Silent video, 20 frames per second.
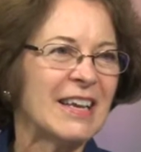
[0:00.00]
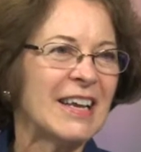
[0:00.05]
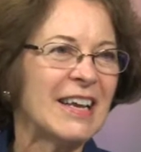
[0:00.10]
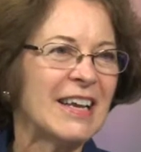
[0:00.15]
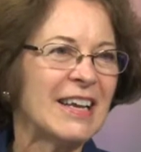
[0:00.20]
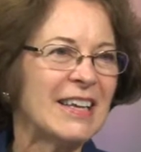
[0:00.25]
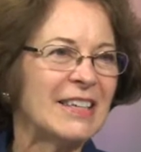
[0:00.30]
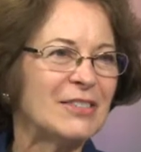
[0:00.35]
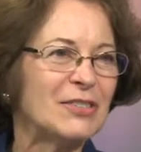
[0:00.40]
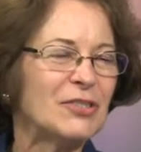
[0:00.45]

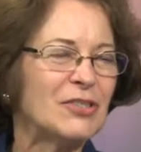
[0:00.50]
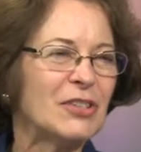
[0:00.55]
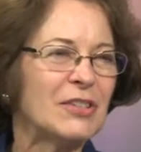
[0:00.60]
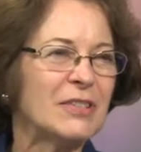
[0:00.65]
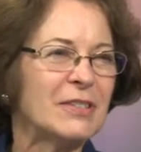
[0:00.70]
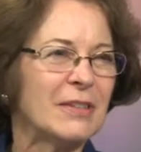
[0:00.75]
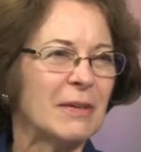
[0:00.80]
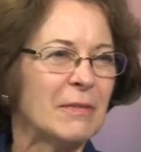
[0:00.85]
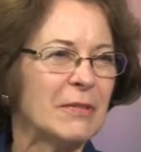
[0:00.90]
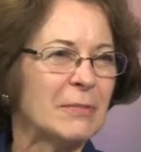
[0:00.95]
It's
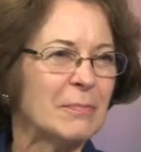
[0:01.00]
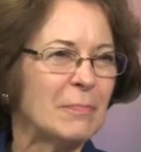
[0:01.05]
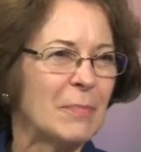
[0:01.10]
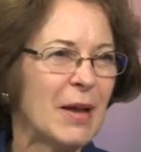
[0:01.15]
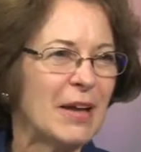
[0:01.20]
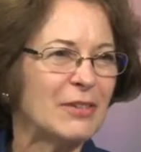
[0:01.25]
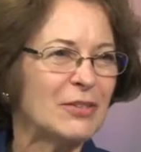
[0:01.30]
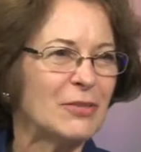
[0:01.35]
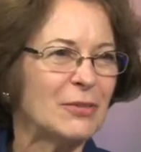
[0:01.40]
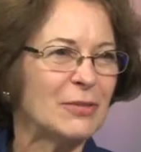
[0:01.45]
just a
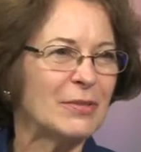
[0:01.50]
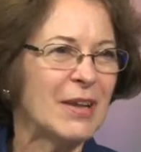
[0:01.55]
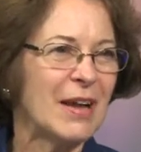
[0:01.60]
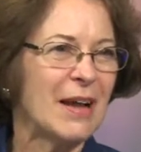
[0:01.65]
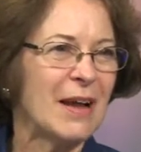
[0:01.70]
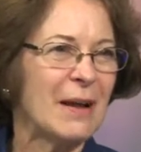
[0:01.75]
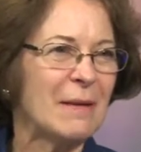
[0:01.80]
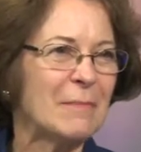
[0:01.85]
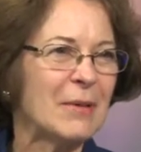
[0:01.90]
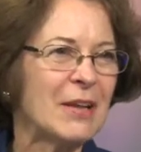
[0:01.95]
special
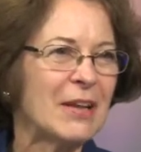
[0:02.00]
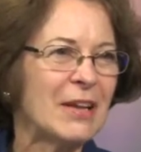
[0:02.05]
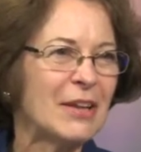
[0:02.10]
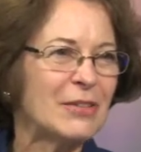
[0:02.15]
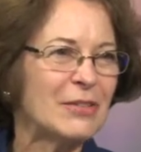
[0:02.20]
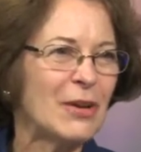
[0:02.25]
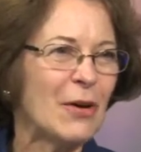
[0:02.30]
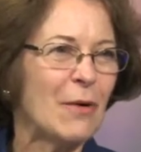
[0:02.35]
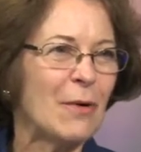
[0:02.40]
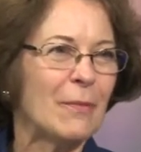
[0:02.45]
time.
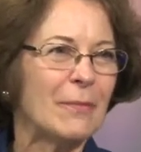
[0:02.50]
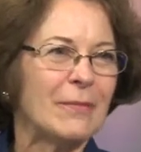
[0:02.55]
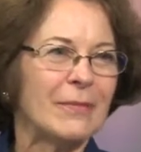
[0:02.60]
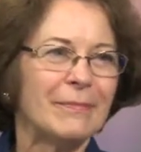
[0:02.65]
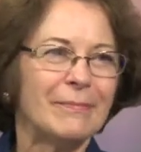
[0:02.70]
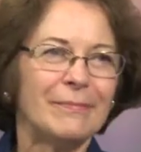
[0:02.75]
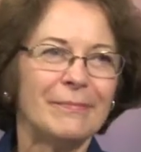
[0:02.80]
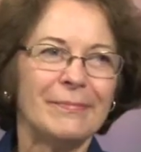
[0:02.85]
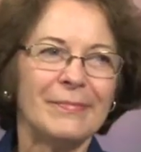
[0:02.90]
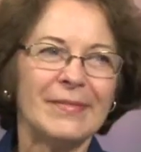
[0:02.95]
So
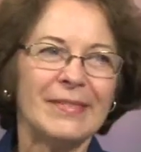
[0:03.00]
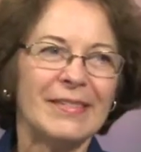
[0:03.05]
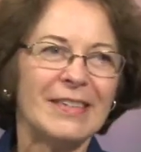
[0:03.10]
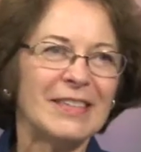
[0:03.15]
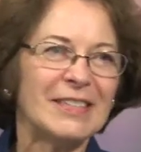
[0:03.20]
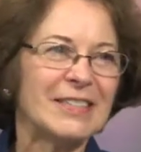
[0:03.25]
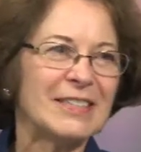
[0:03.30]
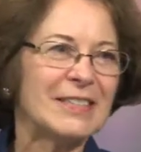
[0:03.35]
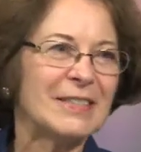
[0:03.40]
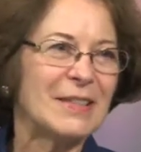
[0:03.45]

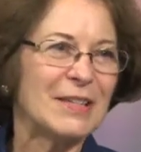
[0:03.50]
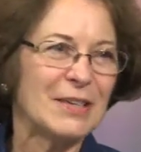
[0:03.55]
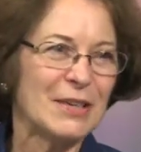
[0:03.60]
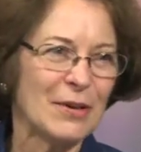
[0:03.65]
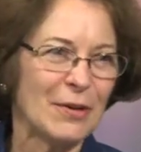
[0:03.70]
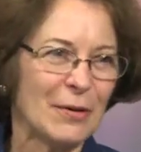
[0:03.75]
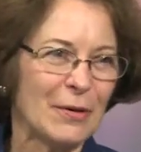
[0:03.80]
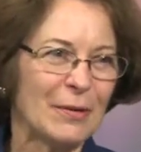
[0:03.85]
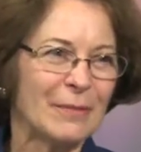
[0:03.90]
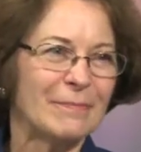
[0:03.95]
this is the
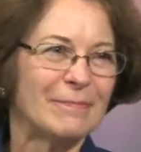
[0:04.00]
year.